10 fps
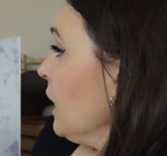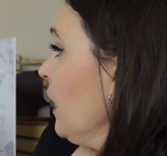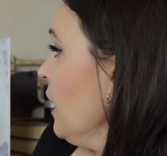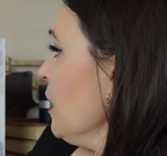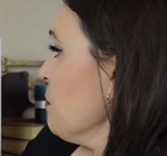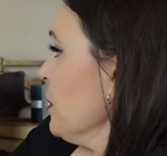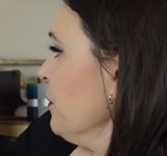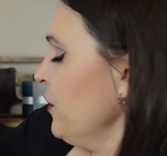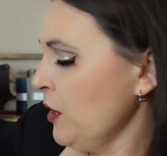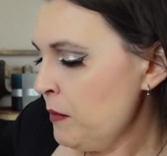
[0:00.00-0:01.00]
The
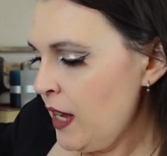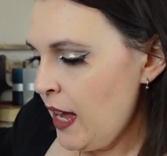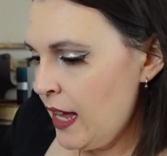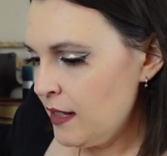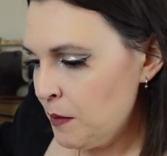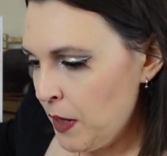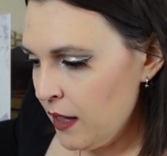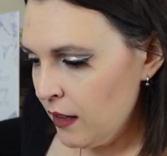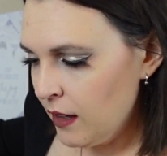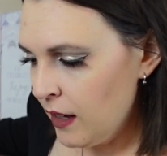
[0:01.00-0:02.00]
perfume that hates
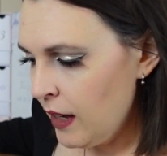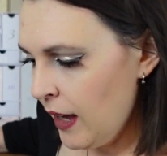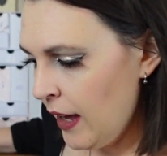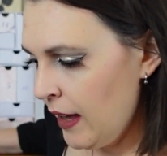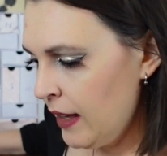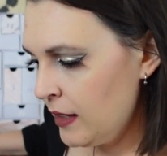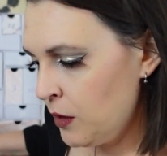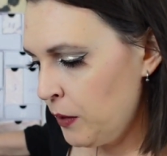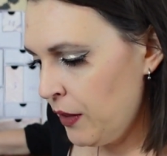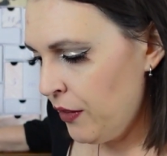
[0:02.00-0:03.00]
me is
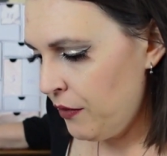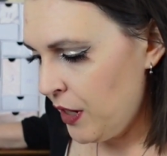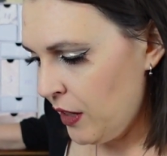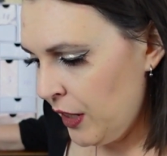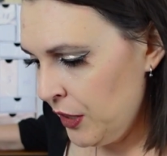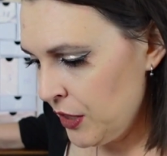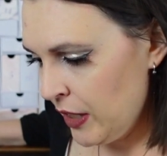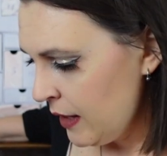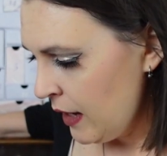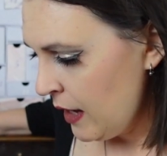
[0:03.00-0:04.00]
$25.
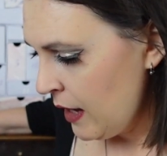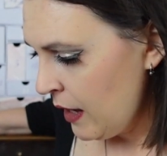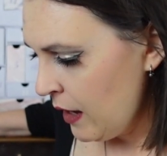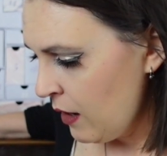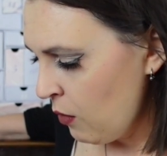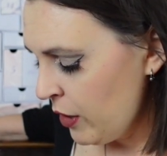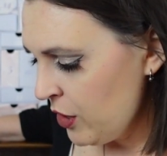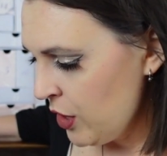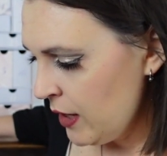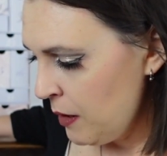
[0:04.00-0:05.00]
The
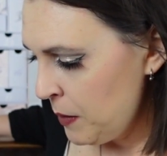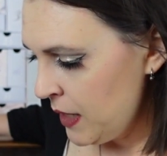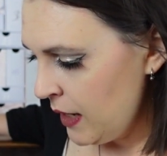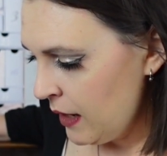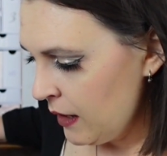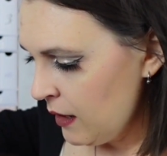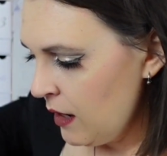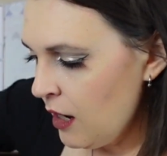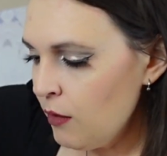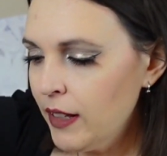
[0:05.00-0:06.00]
orangey lipstick.
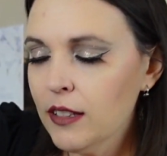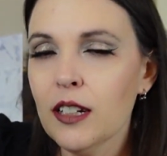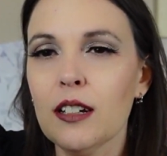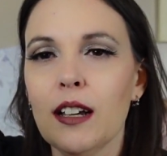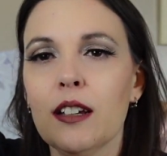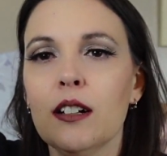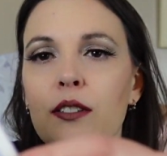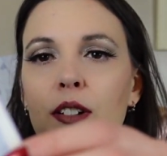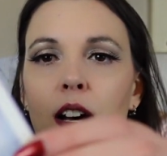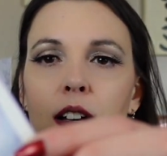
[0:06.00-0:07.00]
Oh, and look, I could
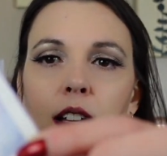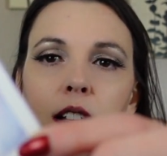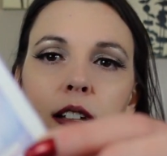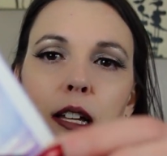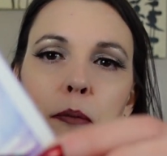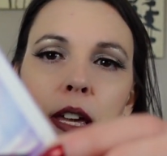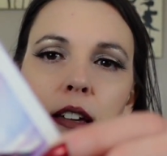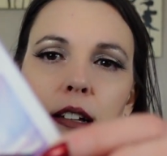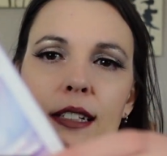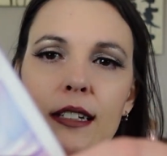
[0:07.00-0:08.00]
have gotten like
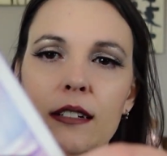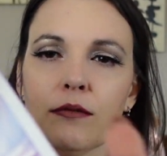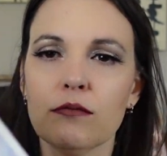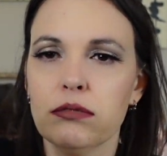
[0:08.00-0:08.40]
pinks, and